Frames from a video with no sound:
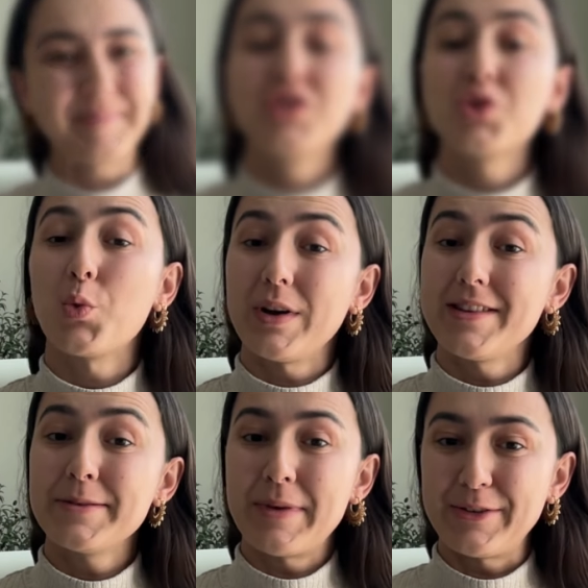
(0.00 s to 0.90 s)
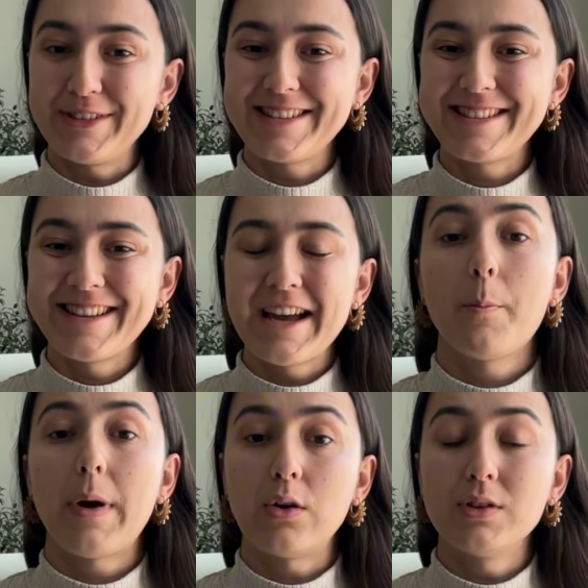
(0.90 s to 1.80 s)
So what is Boundless?
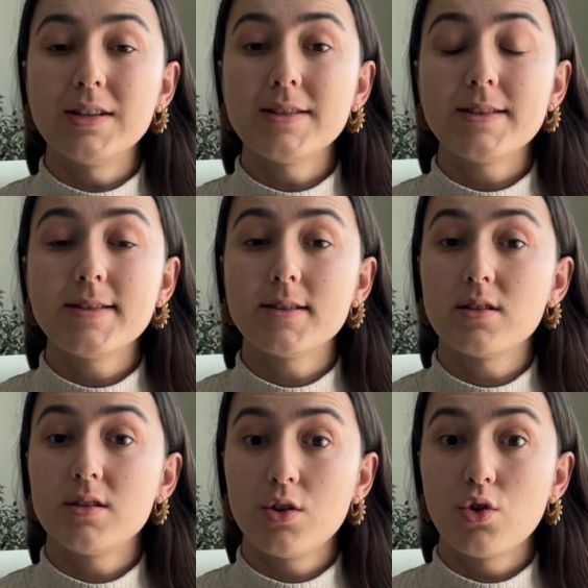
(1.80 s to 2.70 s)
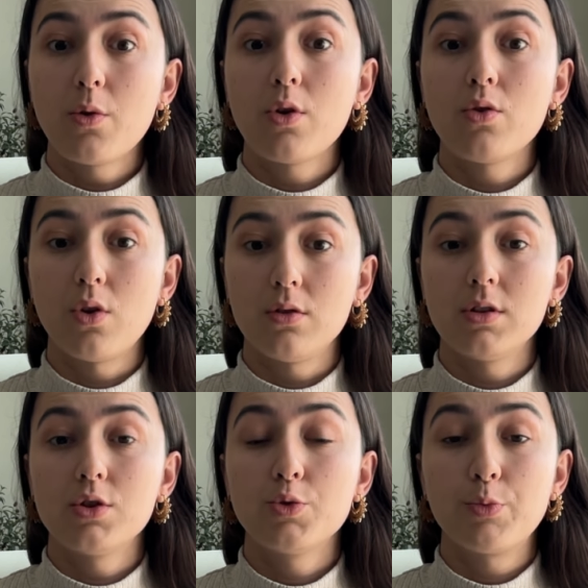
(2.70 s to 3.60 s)
Boundless is a
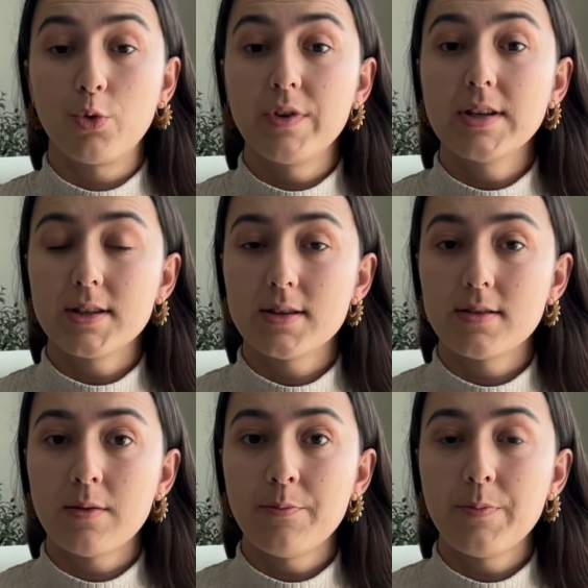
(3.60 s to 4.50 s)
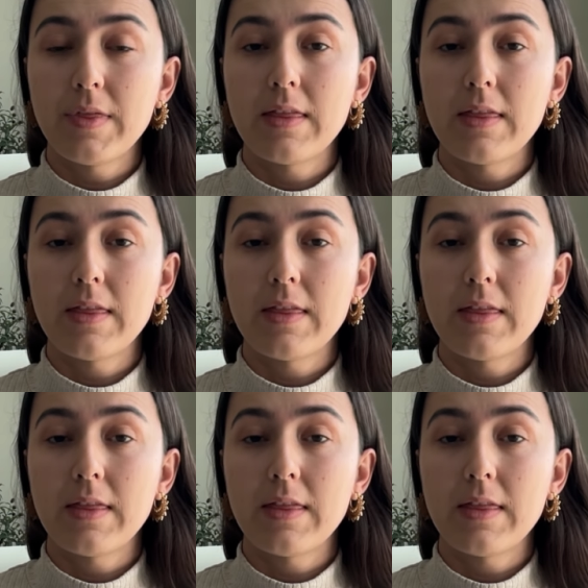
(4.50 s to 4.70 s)
zero-knowledge proving system